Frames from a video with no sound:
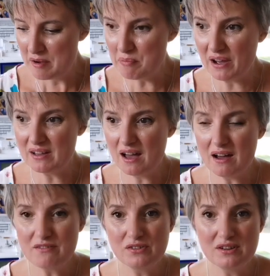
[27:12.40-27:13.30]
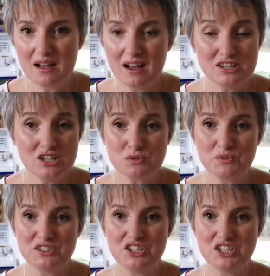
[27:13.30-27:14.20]
But I just
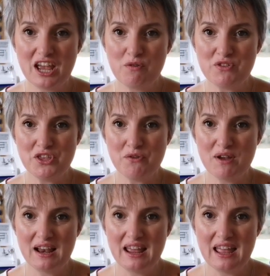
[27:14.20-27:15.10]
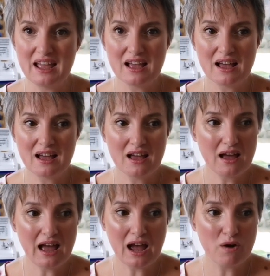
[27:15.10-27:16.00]
wanted to share with you really
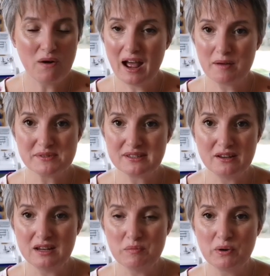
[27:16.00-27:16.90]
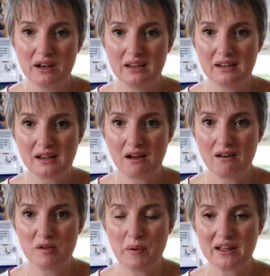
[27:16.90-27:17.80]
how absolutely brilliant
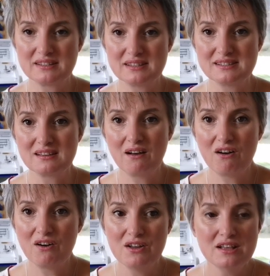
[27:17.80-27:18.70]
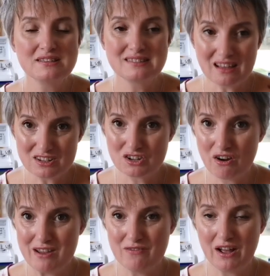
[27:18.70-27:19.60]
Lekala patterns are. Such
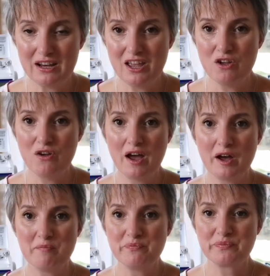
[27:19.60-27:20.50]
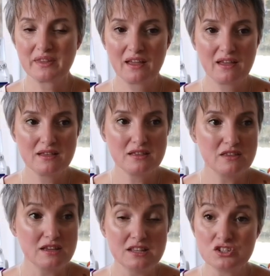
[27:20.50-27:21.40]
great value.
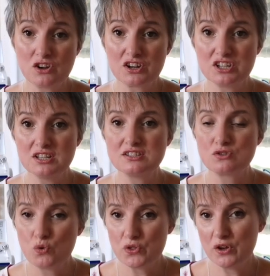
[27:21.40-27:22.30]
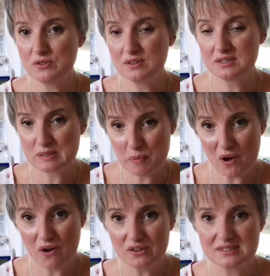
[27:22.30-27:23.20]
The instructions, although
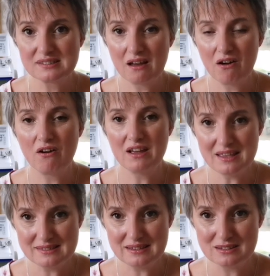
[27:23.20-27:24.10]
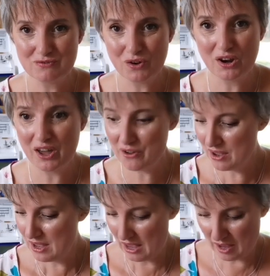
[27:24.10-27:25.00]
sparse, are easy to follow.
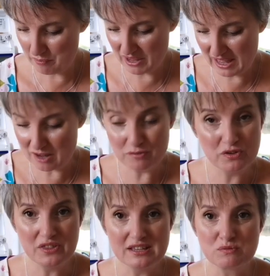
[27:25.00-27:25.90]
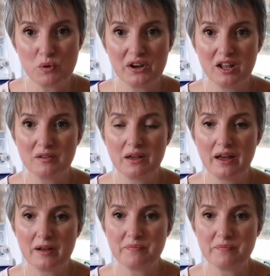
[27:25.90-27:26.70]
Again, for this one,